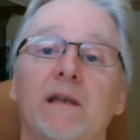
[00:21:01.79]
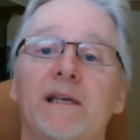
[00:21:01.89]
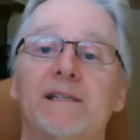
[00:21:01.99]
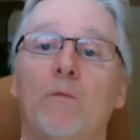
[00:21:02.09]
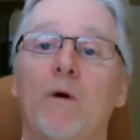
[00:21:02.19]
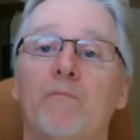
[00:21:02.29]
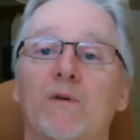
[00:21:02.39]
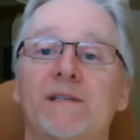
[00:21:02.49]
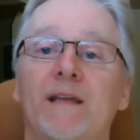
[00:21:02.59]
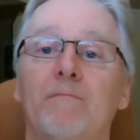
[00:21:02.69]
less than
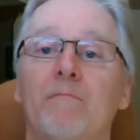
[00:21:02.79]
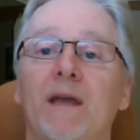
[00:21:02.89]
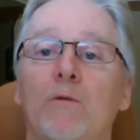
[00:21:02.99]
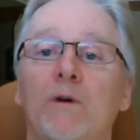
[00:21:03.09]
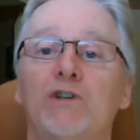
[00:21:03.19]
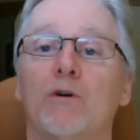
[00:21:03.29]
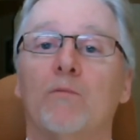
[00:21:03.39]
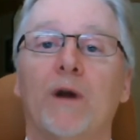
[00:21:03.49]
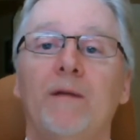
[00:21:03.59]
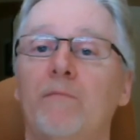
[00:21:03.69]
1% may reach your
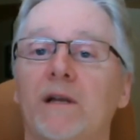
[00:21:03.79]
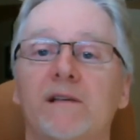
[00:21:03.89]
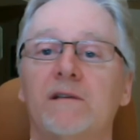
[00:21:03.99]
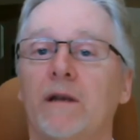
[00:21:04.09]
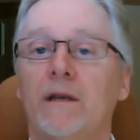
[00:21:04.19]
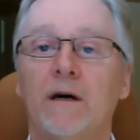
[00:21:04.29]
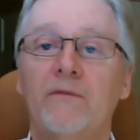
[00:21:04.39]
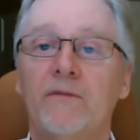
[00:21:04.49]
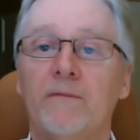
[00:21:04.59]
brain, but not enough.